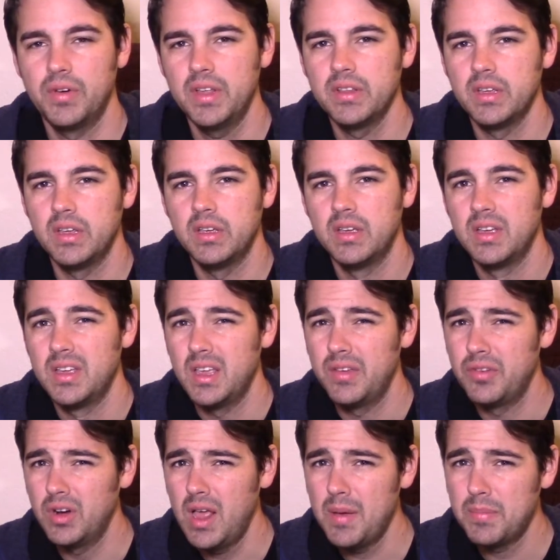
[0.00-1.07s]
Finally,
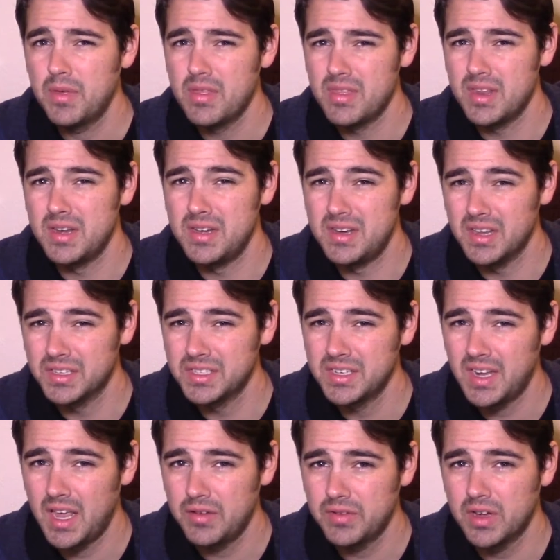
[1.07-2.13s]
if you're an app that
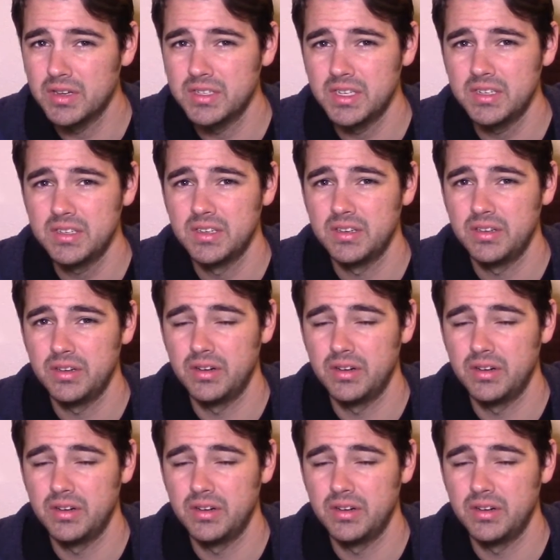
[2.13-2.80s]
doesn't have content,